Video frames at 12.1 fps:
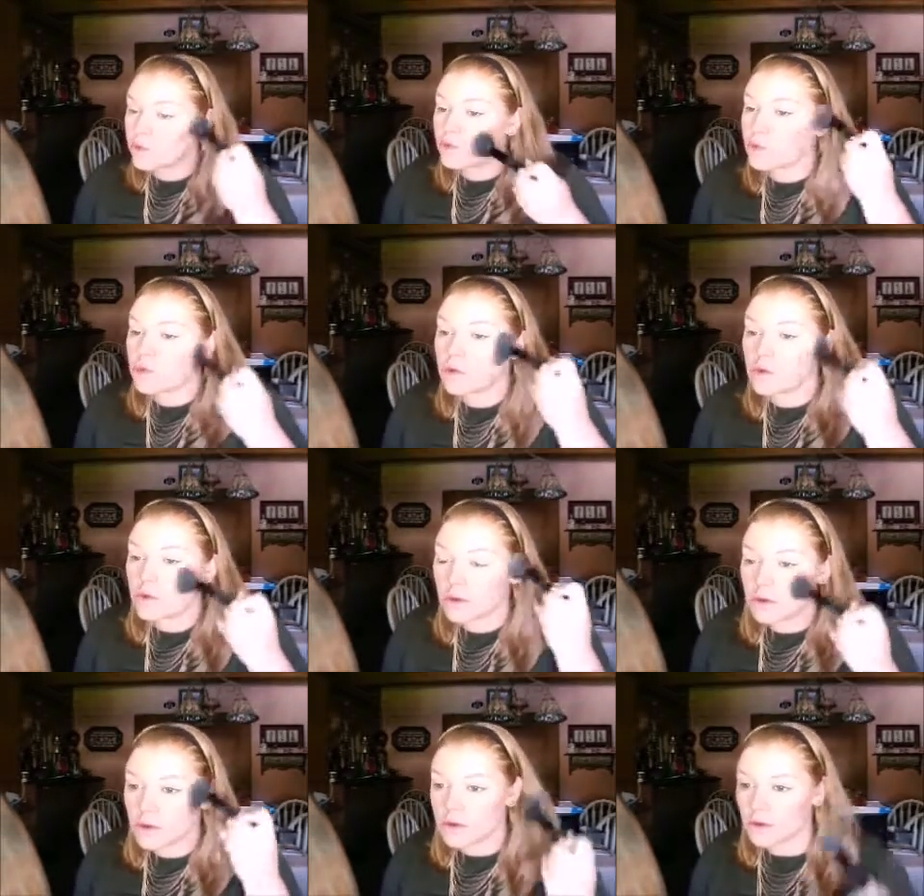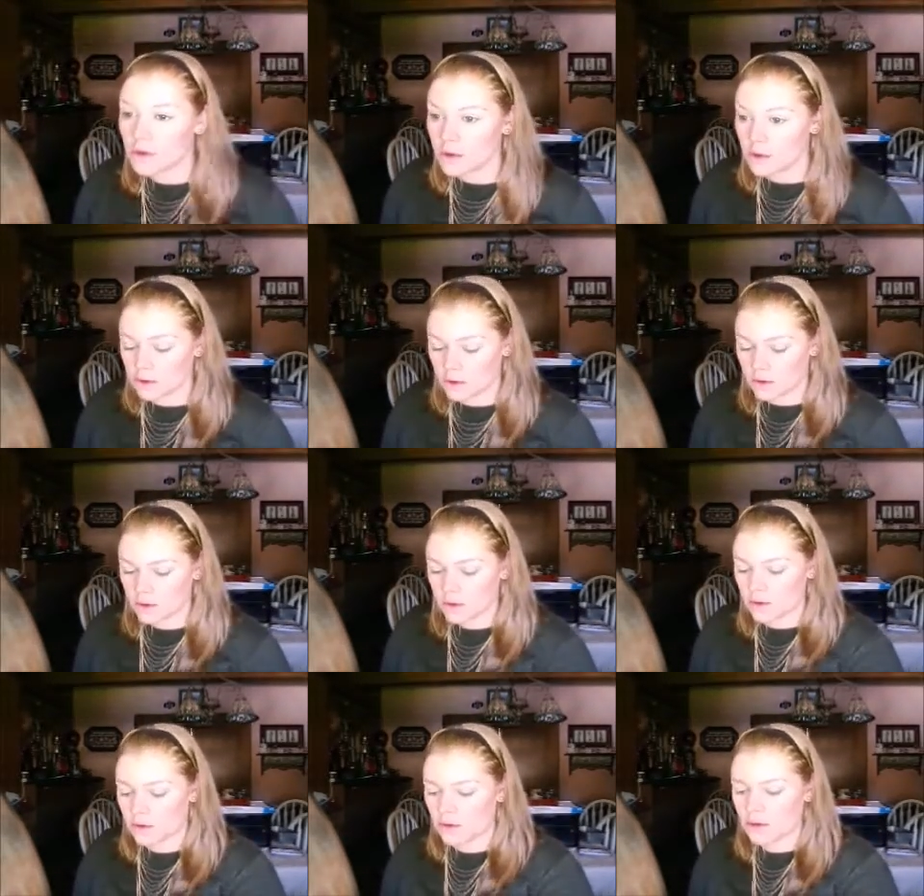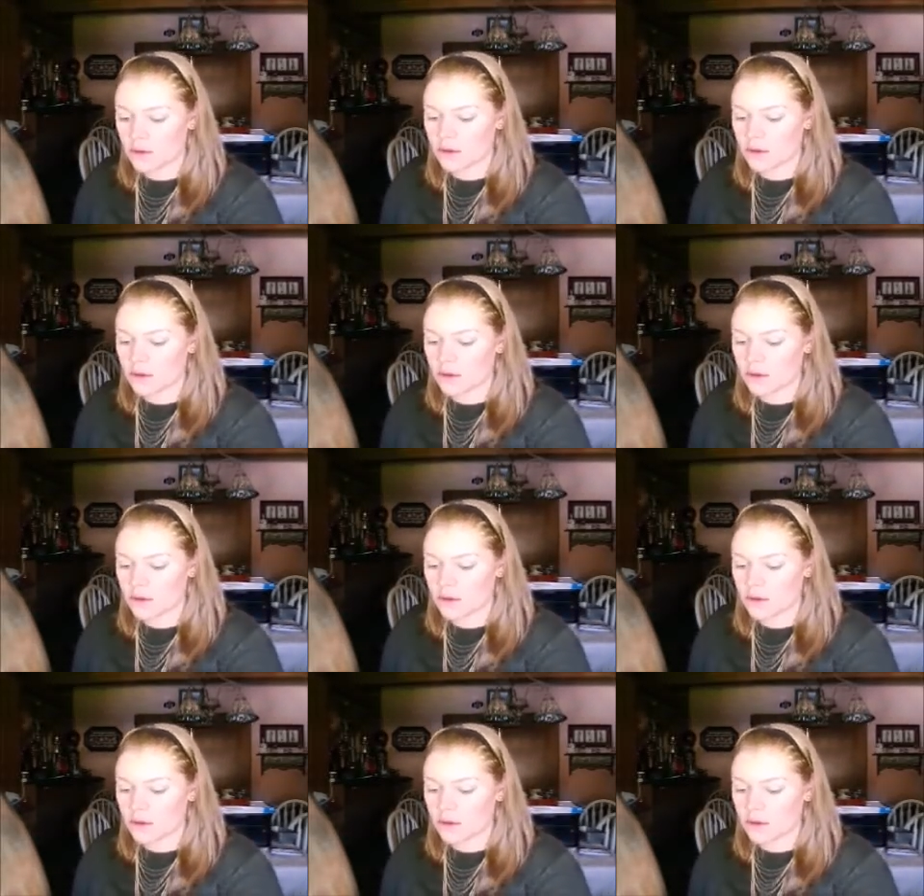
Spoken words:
and a fluffy brush by Wet n Wild.